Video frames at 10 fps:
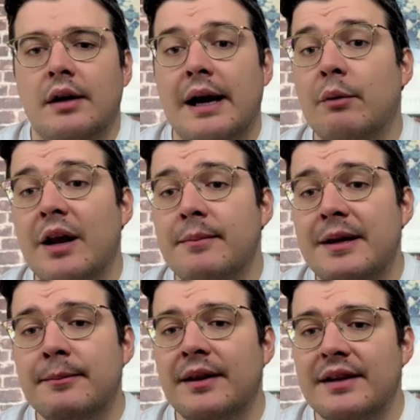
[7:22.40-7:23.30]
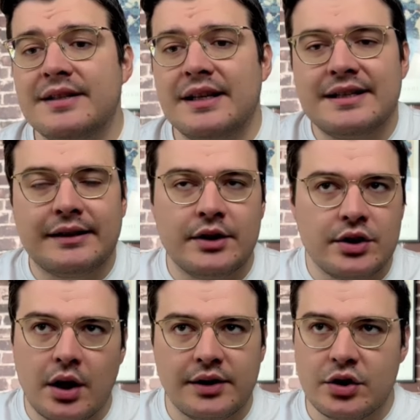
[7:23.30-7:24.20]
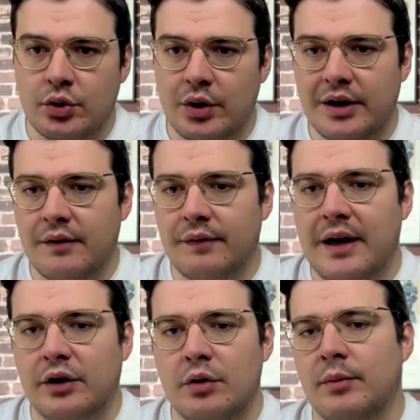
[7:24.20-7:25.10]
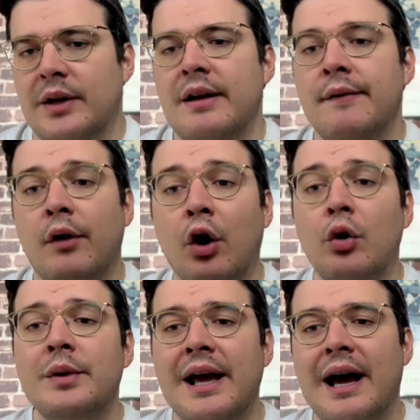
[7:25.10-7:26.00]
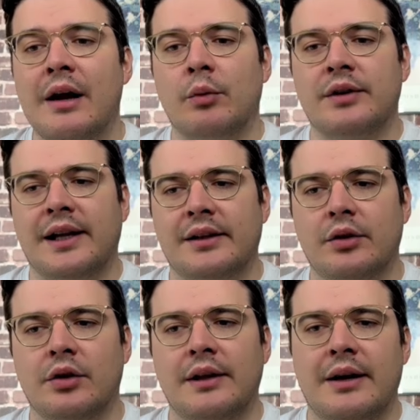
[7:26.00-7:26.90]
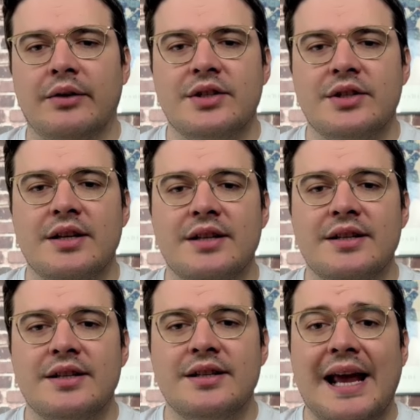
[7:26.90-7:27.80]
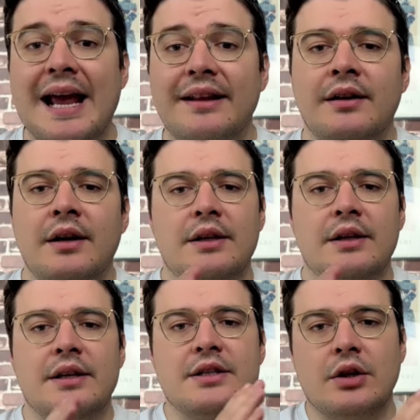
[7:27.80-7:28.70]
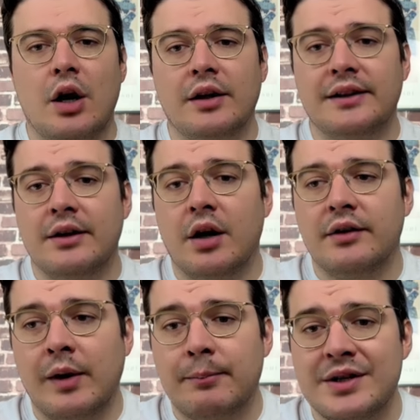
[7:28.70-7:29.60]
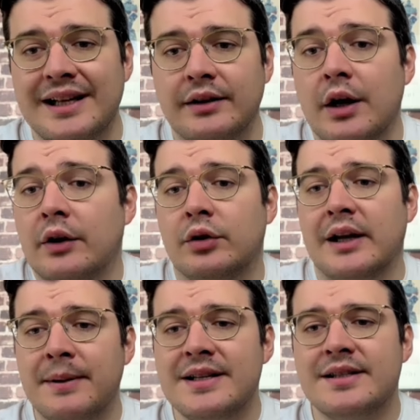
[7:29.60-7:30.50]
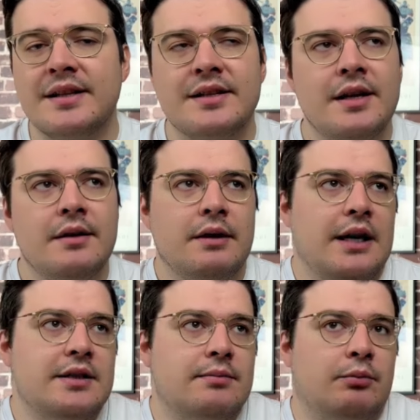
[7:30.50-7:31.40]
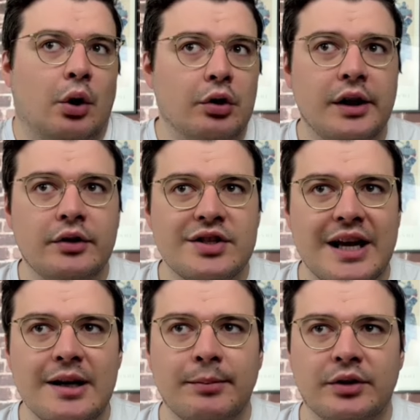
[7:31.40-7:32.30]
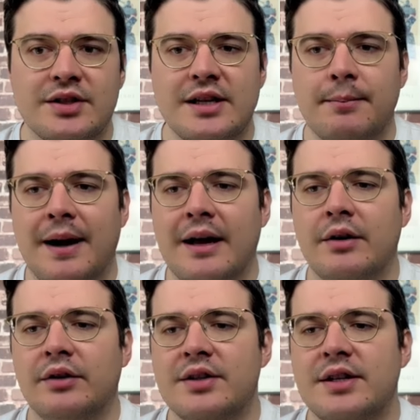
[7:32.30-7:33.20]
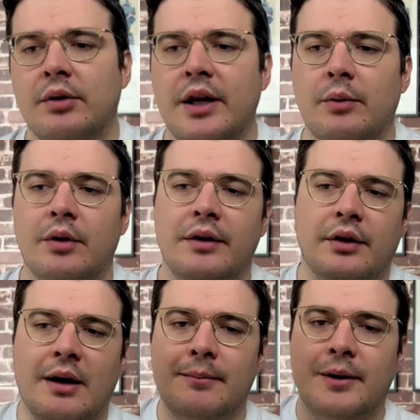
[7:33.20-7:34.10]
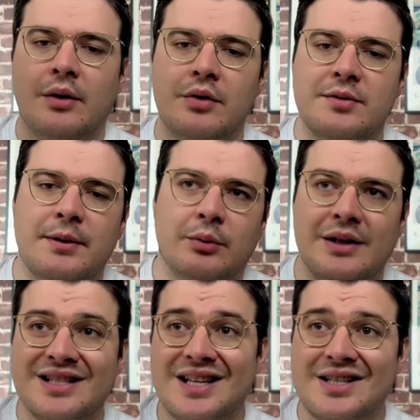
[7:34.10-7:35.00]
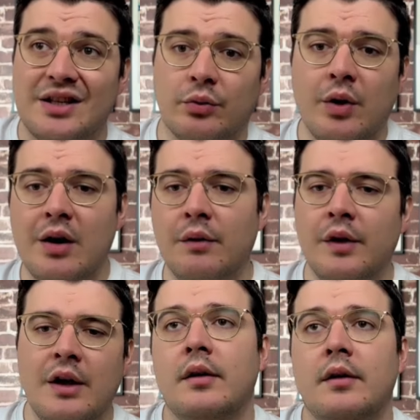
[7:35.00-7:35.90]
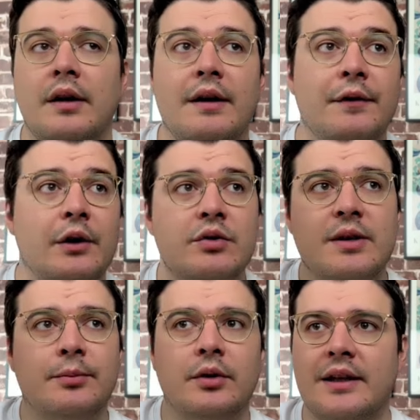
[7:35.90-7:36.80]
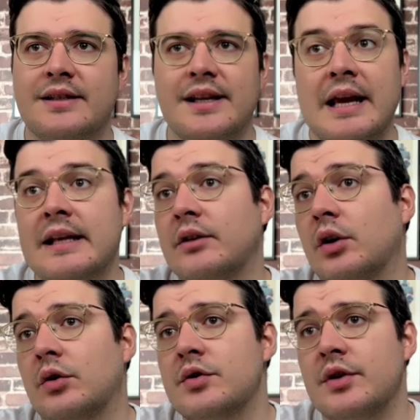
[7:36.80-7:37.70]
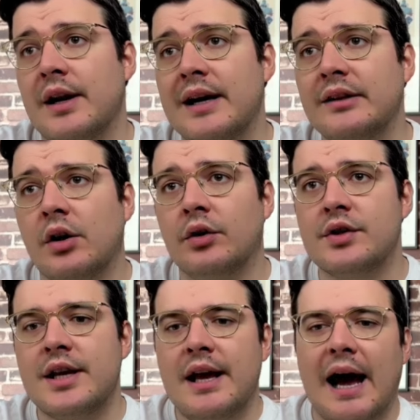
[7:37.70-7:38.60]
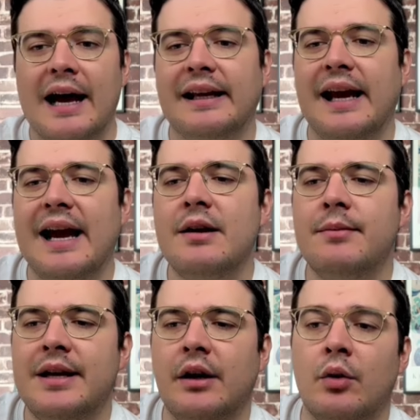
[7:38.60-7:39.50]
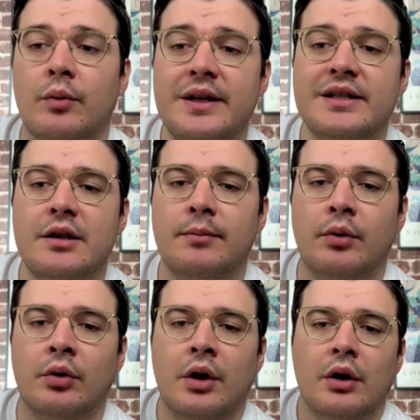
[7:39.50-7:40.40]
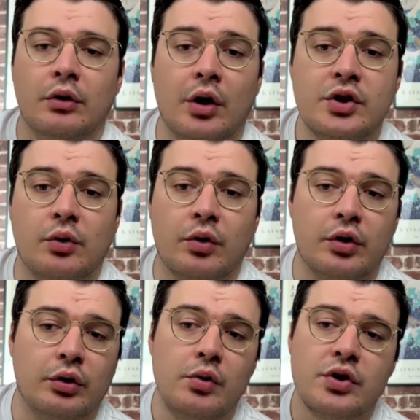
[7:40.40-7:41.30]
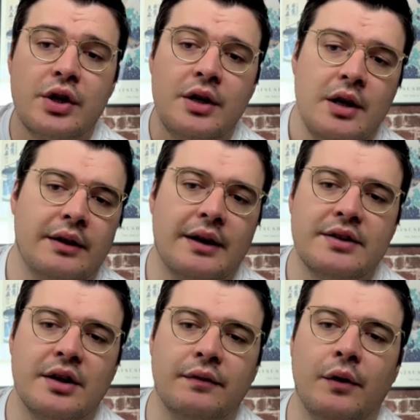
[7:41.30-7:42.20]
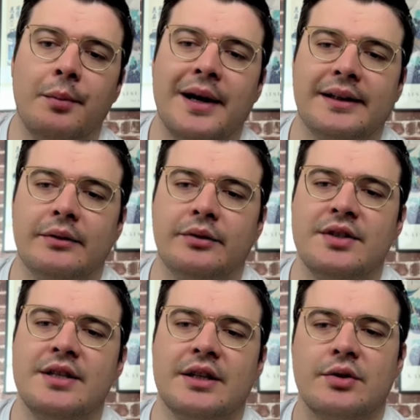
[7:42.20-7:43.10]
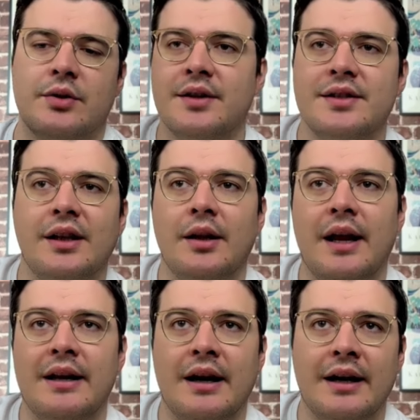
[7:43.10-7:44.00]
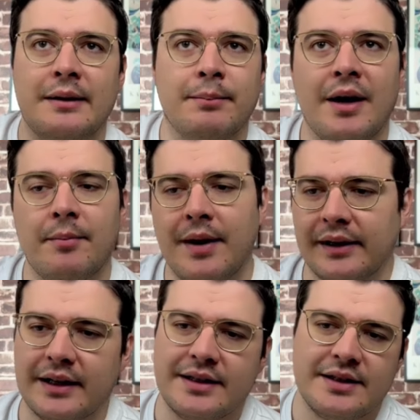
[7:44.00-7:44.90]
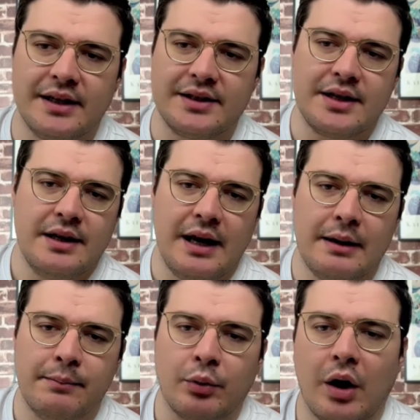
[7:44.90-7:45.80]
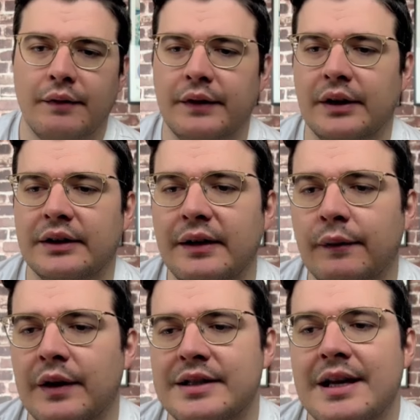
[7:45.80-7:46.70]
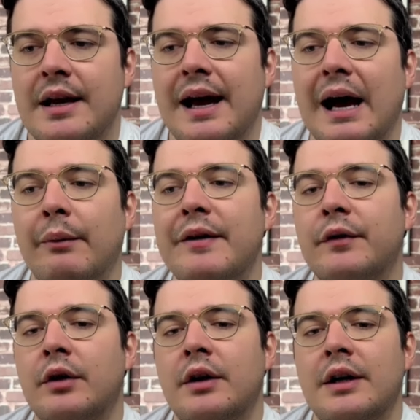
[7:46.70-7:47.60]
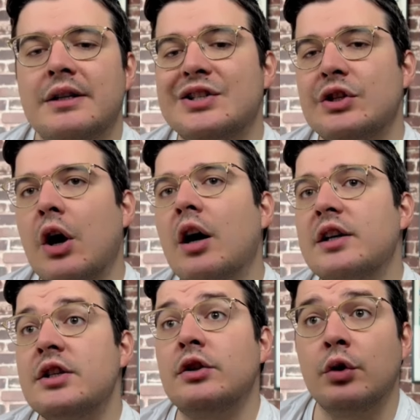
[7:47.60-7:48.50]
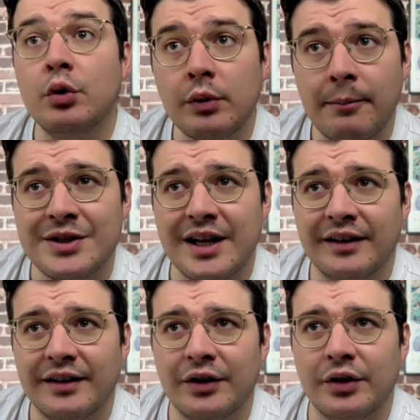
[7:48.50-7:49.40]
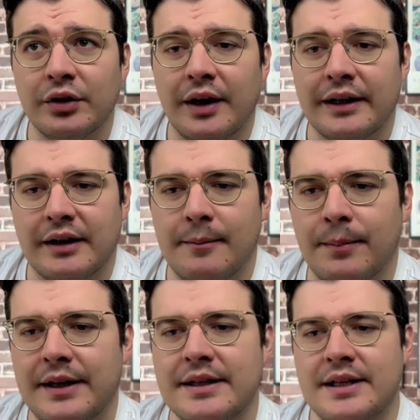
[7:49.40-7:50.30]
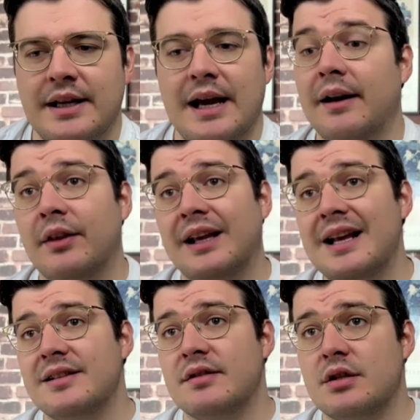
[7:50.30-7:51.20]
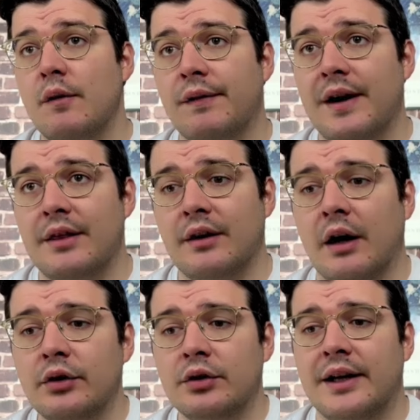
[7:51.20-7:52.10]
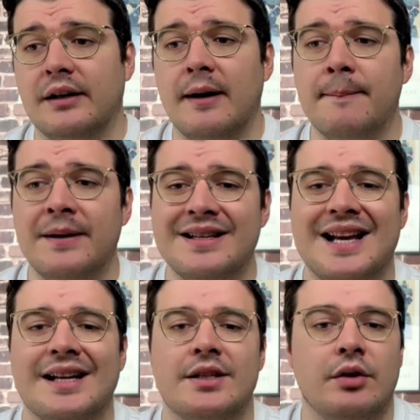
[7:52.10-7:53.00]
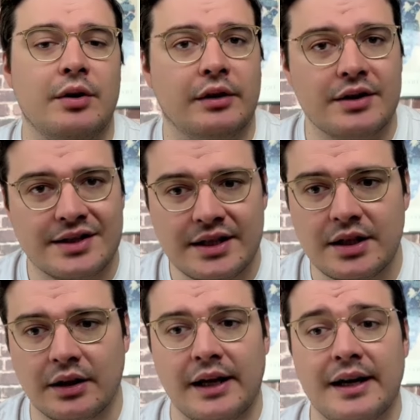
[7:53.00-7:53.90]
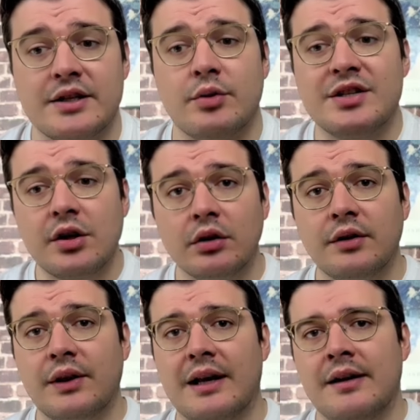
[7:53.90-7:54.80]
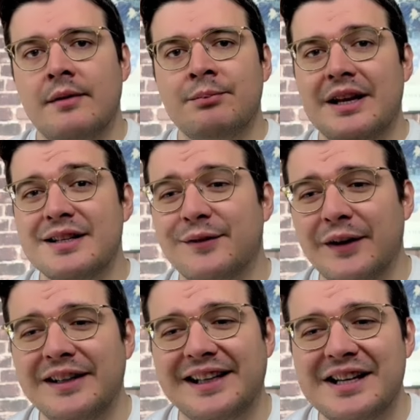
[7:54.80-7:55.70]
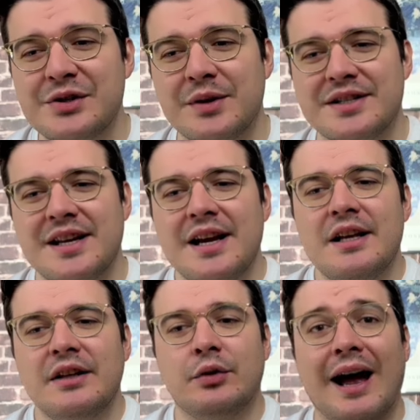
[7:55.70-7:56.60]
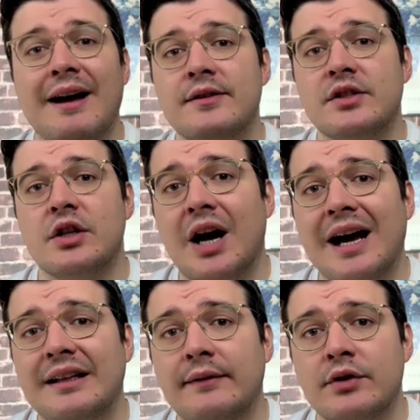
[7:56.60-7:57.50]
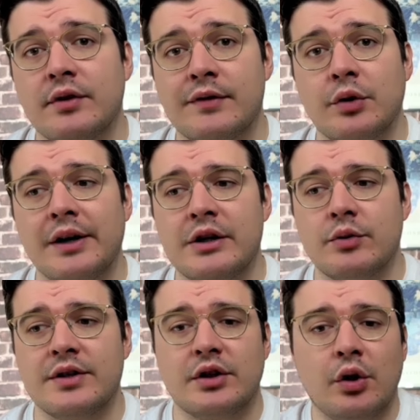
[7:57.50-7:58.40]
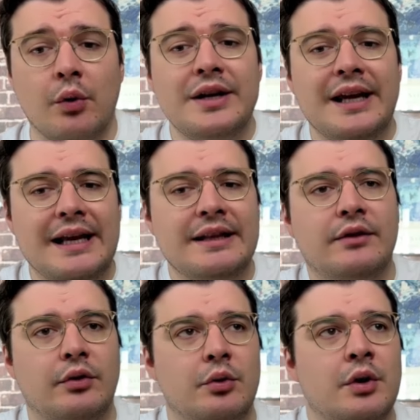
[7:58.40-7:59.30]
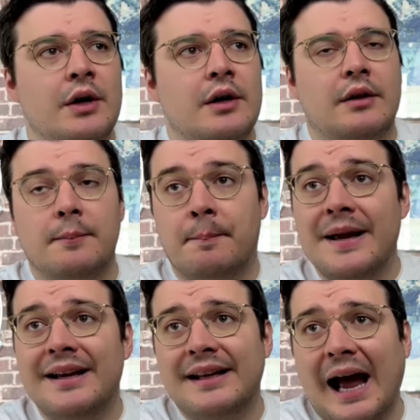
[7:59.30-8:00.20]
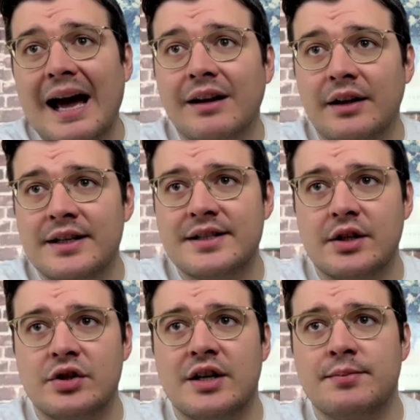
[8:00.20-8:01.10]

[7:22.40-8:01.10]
And what I mean by this is that the stock doesn't trade in a vacuum, right? If all we had were technical analysis and the stock did not represent an underlying business, it's totally understandable to see a pattern, to say, okay, well, if the company goes between 6 and 12, if it goes up to, let's say, $8 or $9, I can make a reasonable, logical conclusion that it's going to fall back down to $6, so I can sell it at $9, buy it back at $6, and profit the difference. However, stocks do represent underlying companies, and in the case of SoFi, that underlying company is executing consistently, and as a result of that, it is very dangerous to have such high levels of short interest going into big catalysts such as